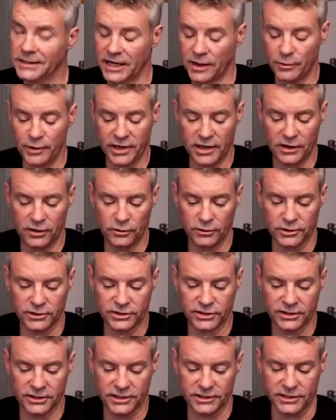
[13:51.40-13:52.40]
And we get a
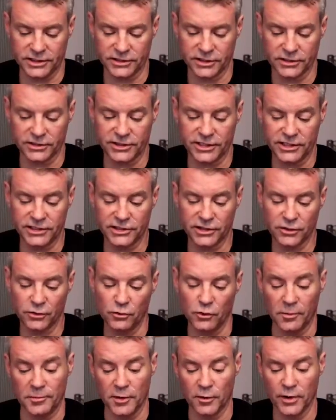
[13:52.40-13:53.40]
notice that says our sensor
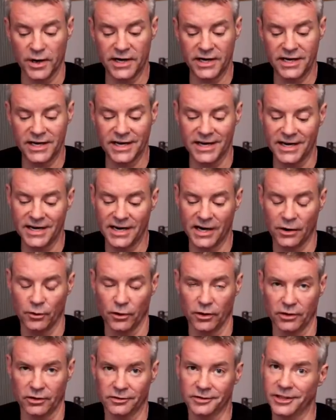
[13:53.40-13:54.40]
will be ready in an
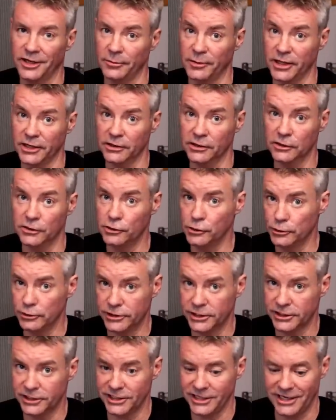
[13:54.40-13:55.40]
hour. That'll be
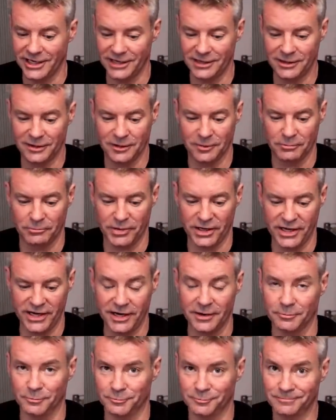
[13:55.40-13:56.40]
2:16
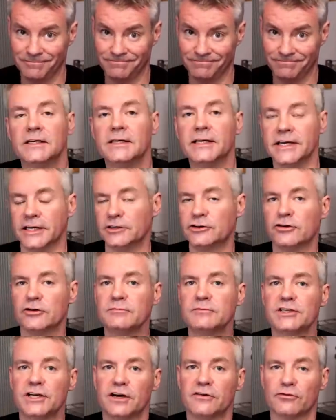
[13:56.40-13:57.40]
p.m. In
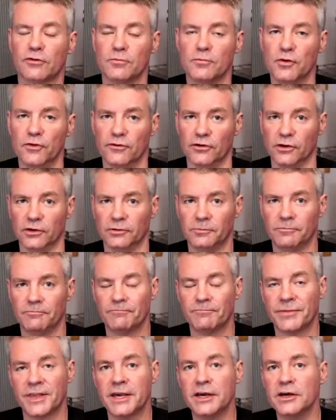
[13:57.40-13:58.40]
terms of removal,
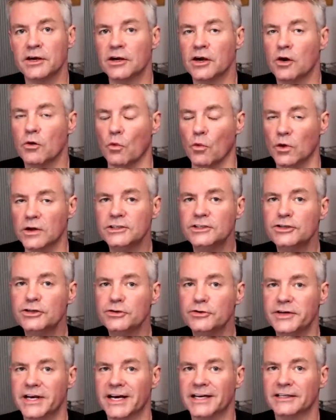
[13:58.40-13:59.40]
once
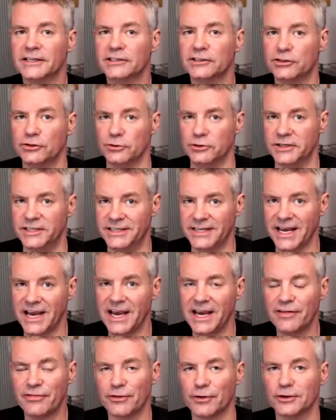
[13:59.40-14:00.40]
you get to
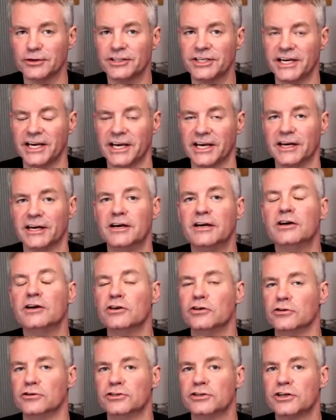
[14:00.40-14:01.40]
day 13,
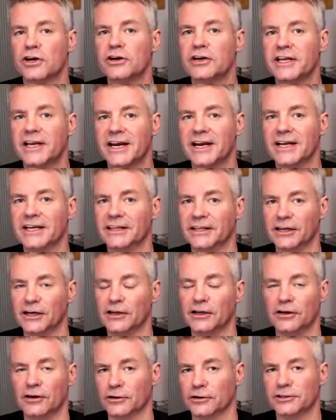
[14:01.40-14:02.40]
you'll start getting
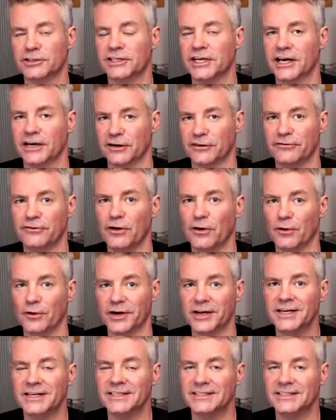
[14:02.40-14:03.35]
little alerts on your phone